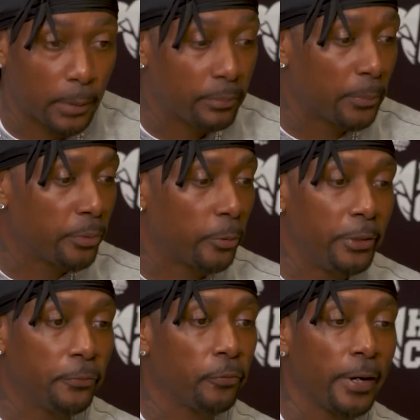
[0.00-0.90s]
I'm like, bro, we
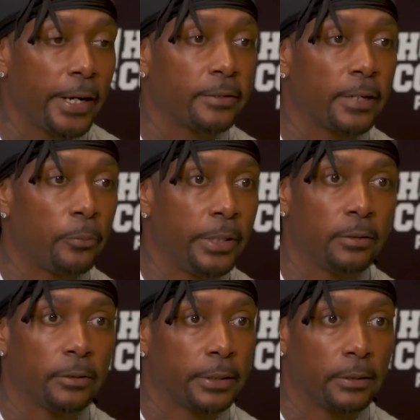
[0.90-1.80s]
fresh. Like,
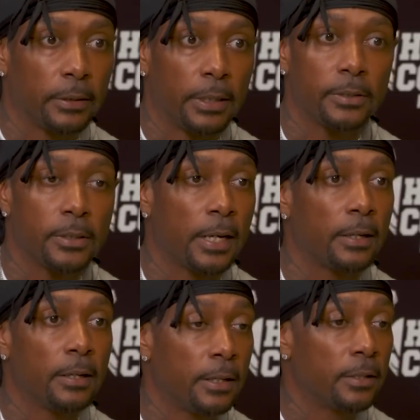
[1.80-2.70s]

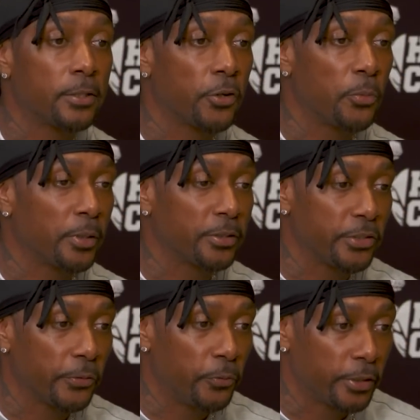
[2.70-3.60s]
it's so much
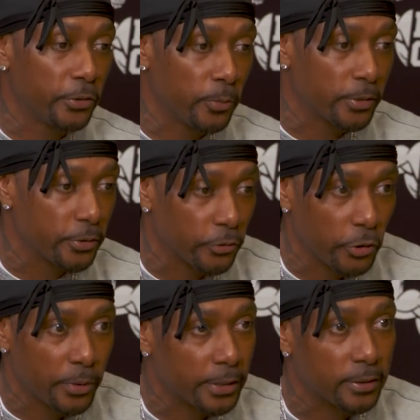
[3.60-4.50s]
stuff we could do as a
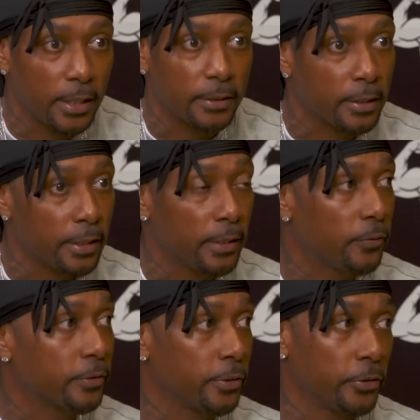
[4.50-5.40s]
group. It's not time for
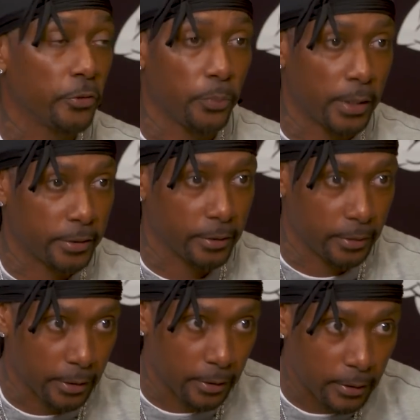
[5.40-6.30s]
a solo project yet.